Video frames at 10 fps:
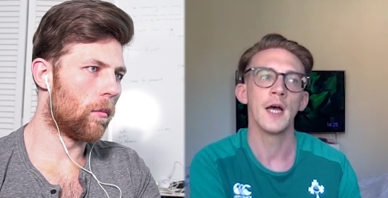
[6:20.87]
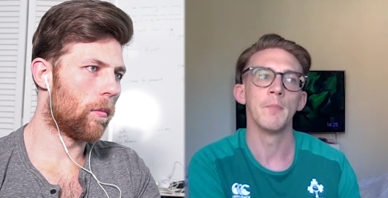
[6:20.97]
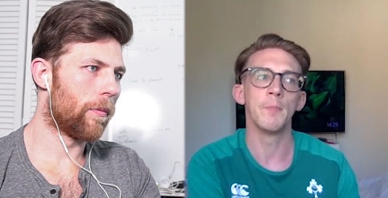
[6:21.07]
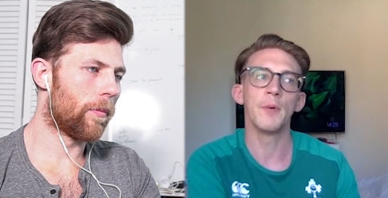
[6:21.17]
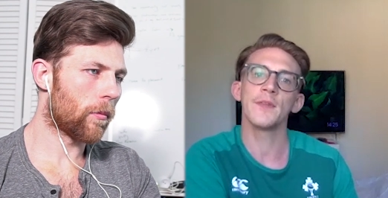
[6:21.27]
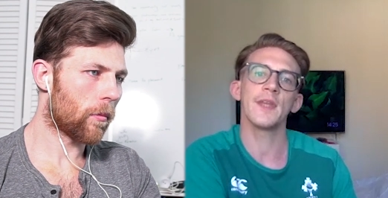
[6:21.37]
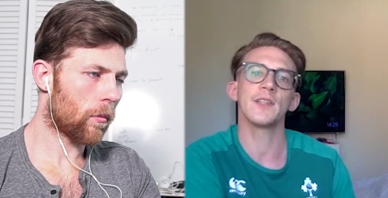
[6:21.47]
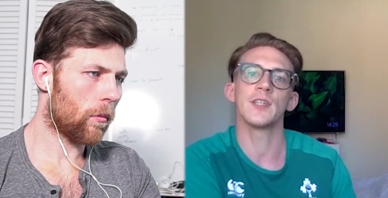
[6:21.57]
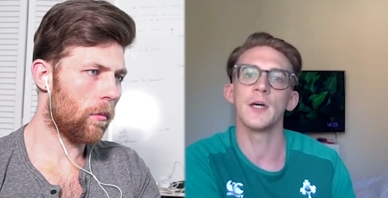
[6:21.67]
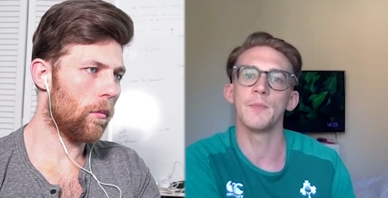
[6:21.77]
Speaker 1: But putting that
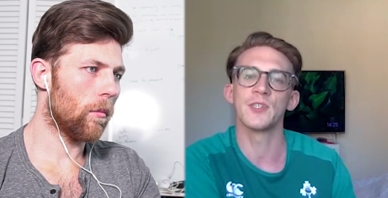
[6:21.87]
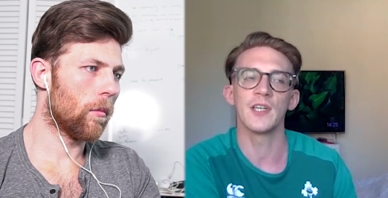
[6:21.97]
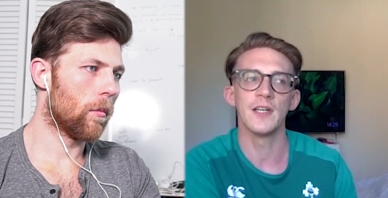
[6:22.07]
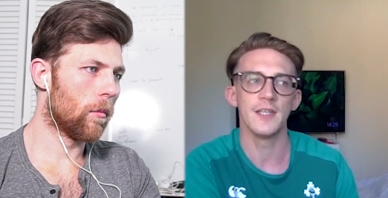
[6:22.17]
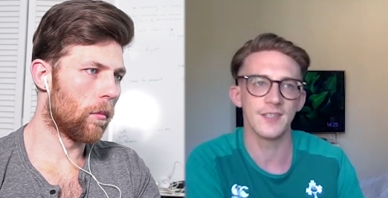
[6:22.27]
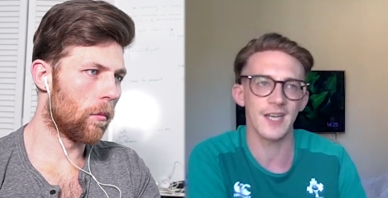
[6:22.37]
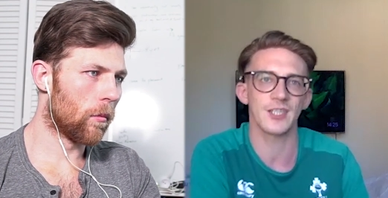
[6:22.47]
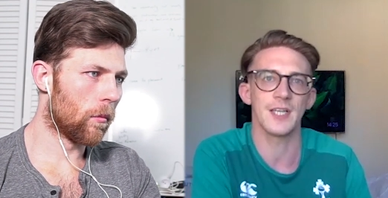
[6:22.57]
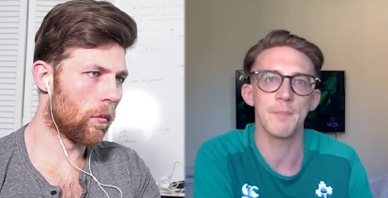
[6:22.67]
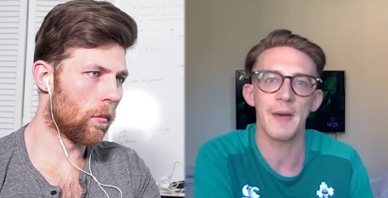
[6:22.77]
time aside has
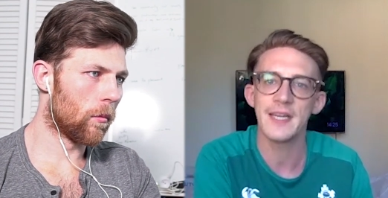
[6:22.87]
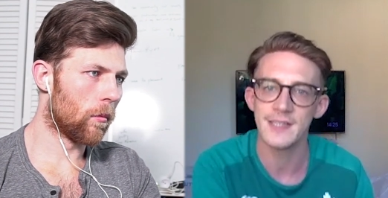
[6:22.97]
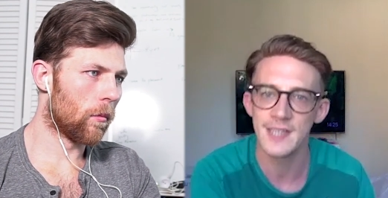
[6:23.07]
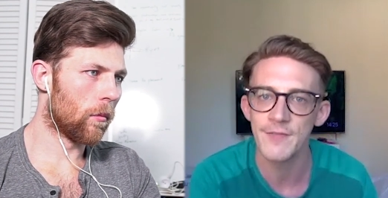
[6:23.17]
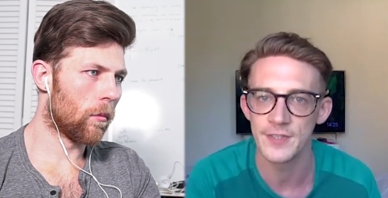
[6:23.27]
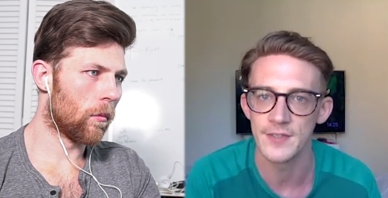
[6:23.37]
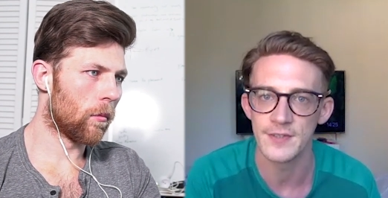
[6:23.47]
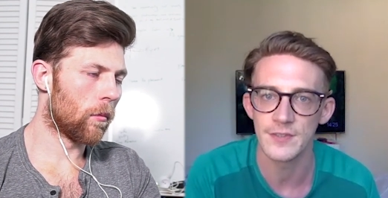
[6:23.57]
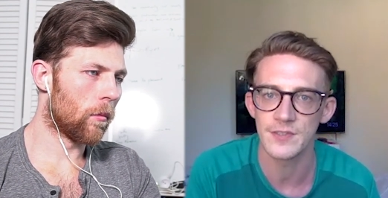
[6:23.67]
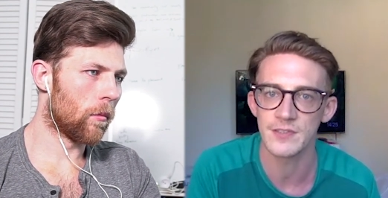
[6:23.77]
actually paid
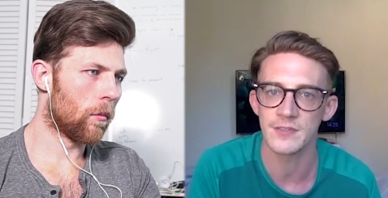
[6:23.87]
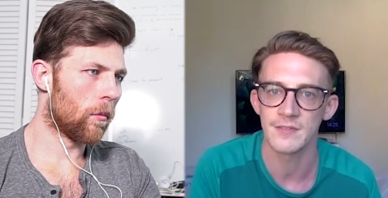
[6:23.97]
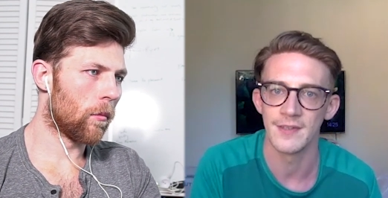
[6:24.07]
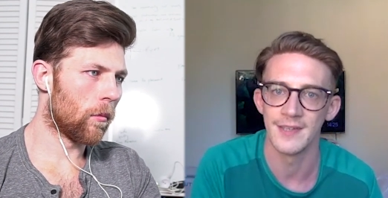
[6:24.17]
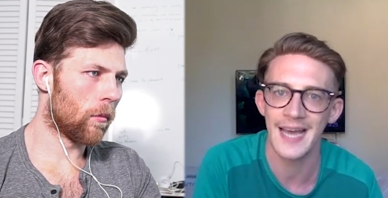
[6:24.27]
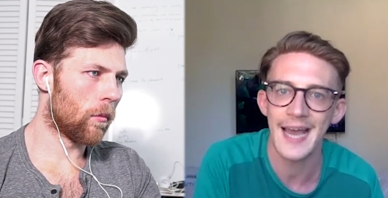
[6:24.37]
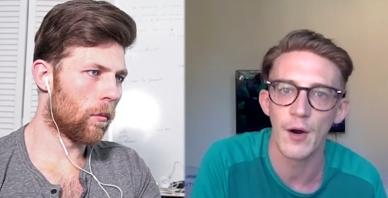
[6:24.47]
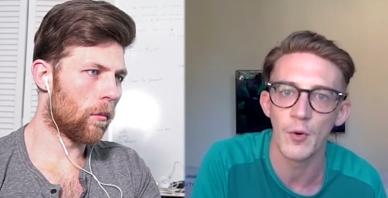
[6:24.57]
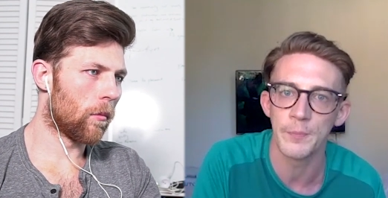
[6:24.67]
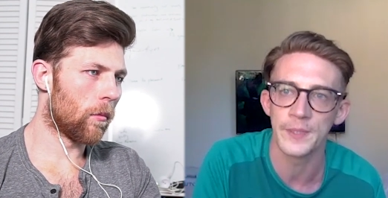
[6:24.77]
dividends
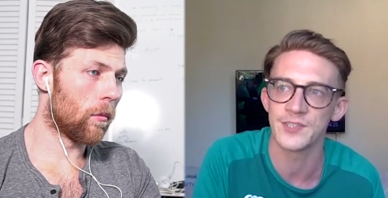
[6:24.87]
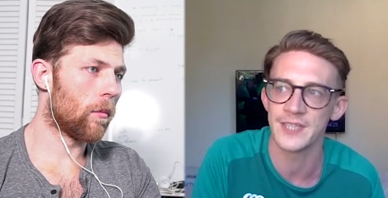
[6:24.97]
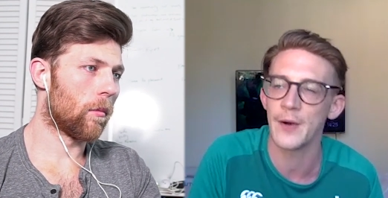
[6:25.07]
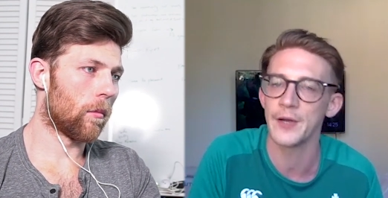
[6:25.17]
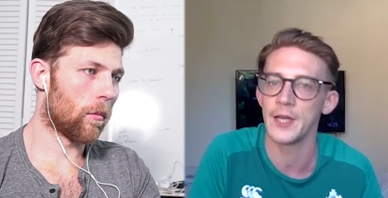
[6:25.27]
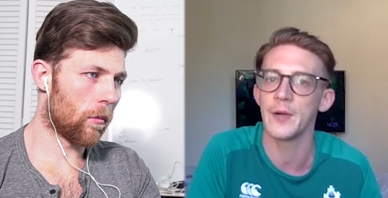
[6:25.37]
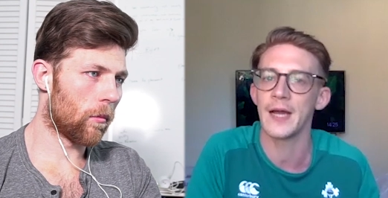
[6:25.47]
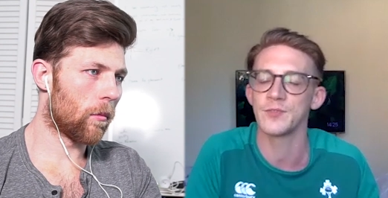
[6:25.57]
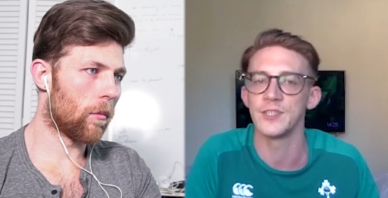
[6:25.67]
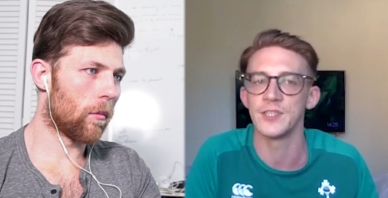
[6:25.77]
now, because now I know
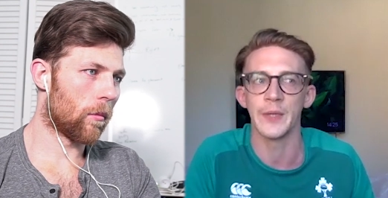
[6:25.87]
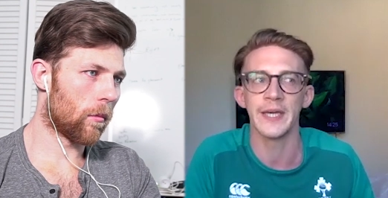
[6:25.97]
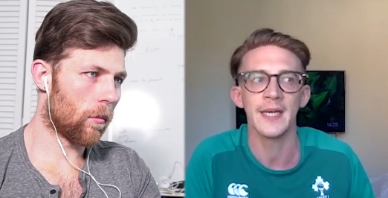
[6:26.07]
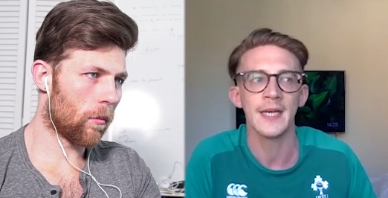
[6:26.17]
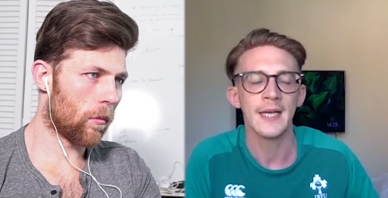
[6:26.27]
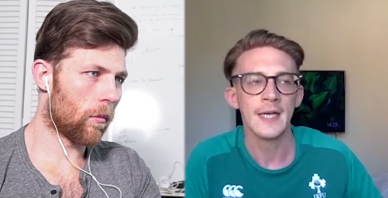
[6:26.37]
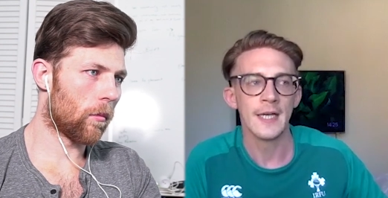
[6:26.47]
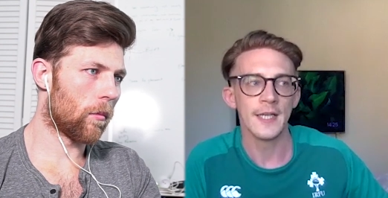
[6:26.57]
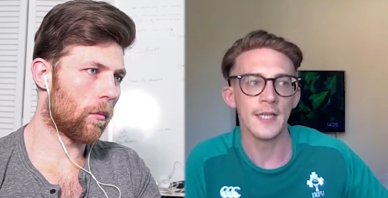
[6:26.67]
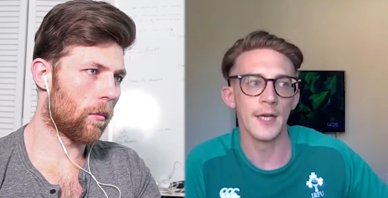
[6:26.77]
how to do it.
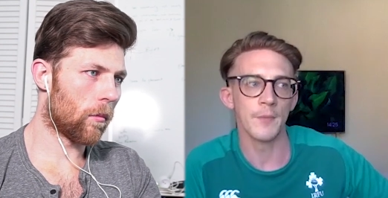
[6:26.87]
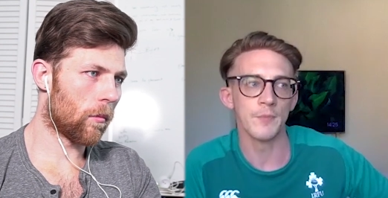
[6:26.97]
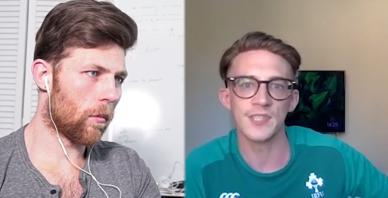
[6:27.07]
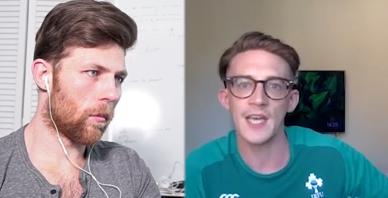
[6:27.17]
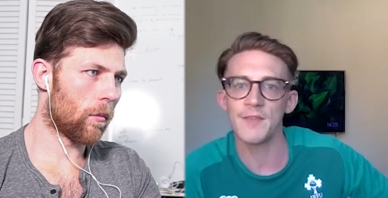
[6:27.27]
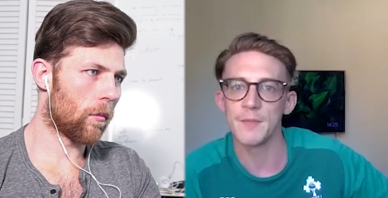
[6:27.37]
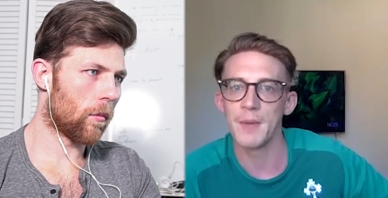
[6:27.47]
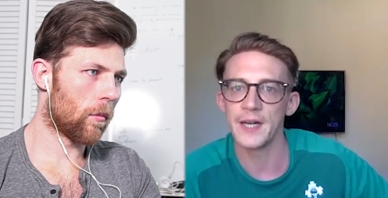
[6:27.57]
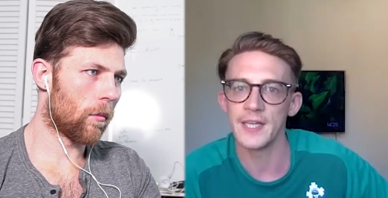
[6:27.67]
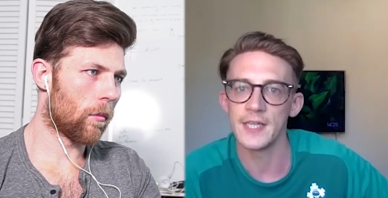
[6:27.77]
You know, I'm saving
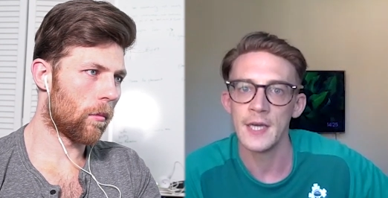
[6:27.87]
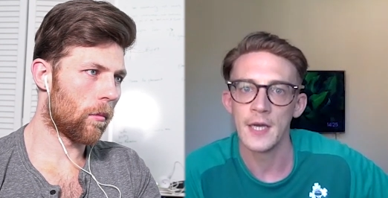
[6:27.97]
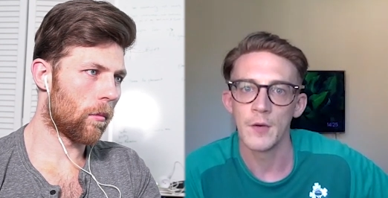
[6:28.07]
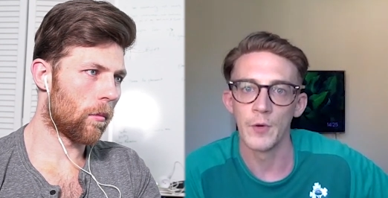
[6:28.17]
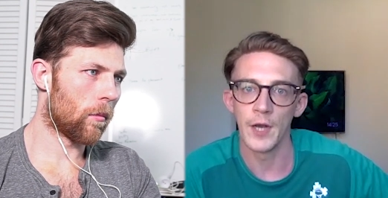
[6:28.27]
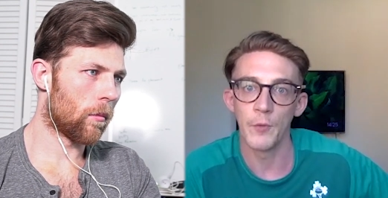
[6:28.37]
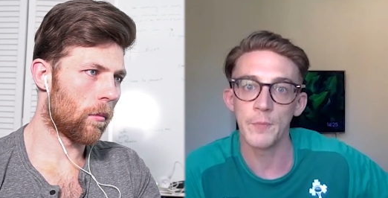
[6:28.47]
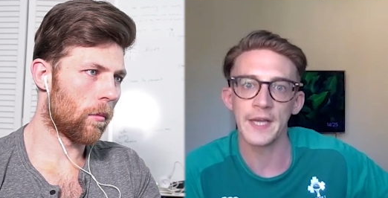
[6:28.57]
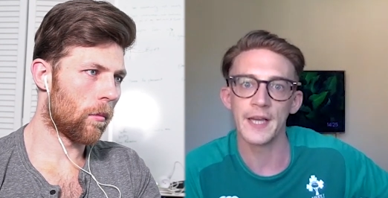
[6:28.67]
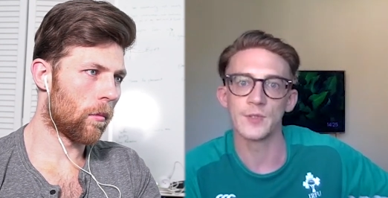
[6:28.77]
money when I would have
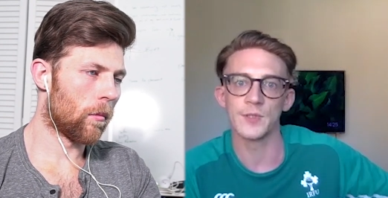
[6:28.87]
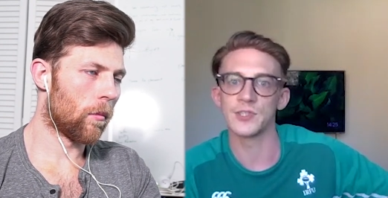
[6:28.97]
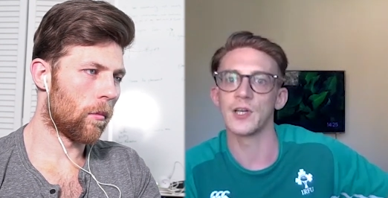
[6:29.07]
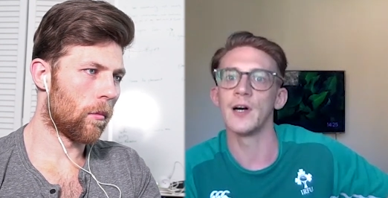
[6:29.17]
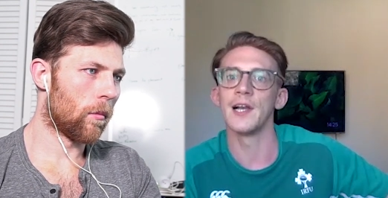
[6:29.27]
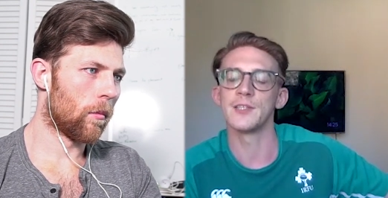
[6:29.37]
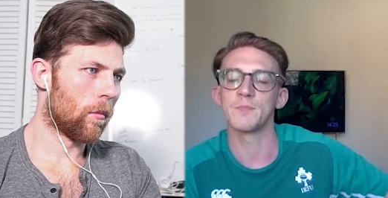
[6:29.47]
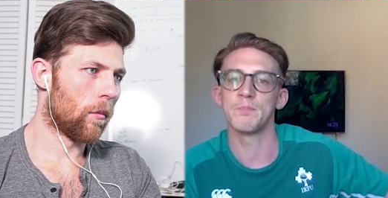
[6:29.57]
been going to a stylist